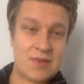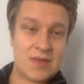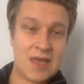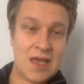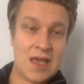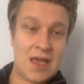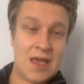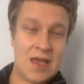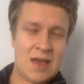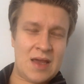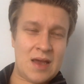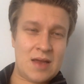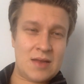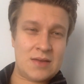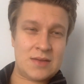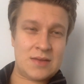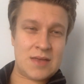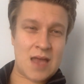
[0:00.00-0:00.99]
They
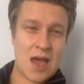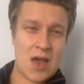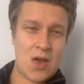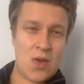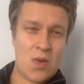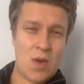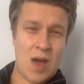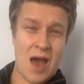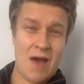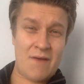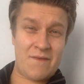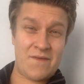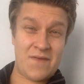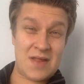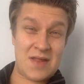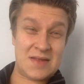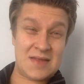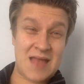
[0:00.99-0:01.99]
now
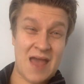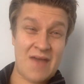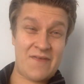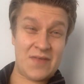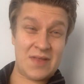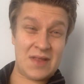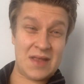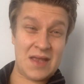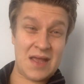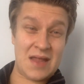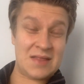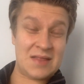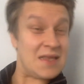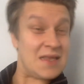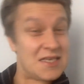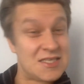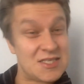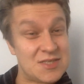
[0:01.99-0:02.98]
have definitely at
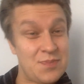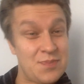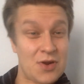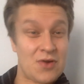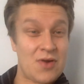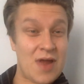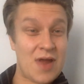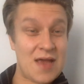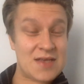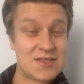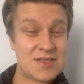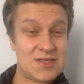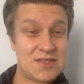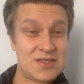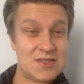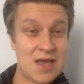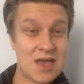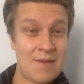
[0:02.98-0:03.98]
least
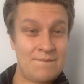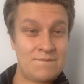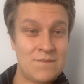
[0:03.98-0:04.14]
progressed